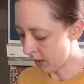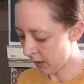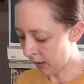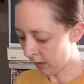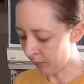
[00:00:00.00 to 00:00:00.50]

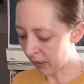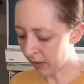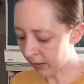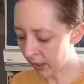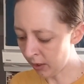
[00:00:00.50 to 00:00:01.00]
And
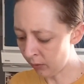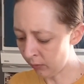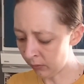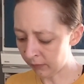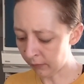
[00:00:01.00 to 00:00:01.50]
because I
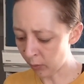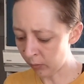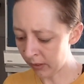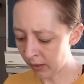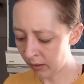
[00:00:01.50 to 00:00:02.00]
used
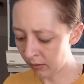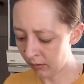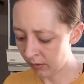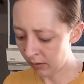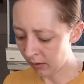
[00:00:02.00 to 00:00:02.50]
frozen
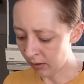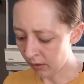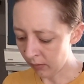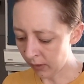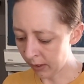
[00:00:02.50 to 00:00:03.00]

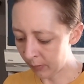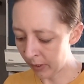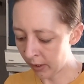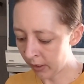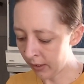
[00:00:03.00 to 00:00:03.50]

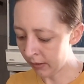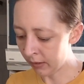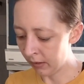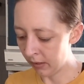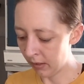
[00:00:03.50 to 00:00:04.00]
raspberries,
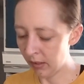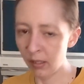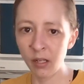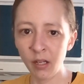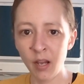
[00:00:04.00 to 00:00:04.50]

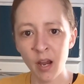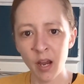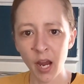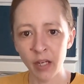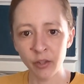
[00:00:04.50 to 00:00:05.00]

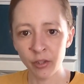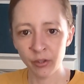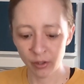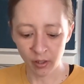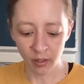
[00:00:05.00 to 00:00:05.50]
I
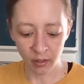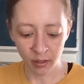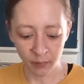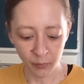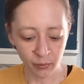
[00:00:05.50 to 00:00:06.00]
just
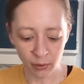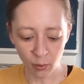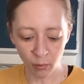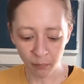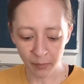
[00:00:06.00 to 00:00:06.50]
used the
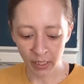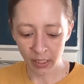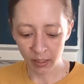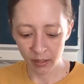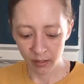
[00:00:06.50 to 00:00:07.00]
whole
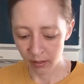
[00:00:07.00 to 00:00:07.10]
bag.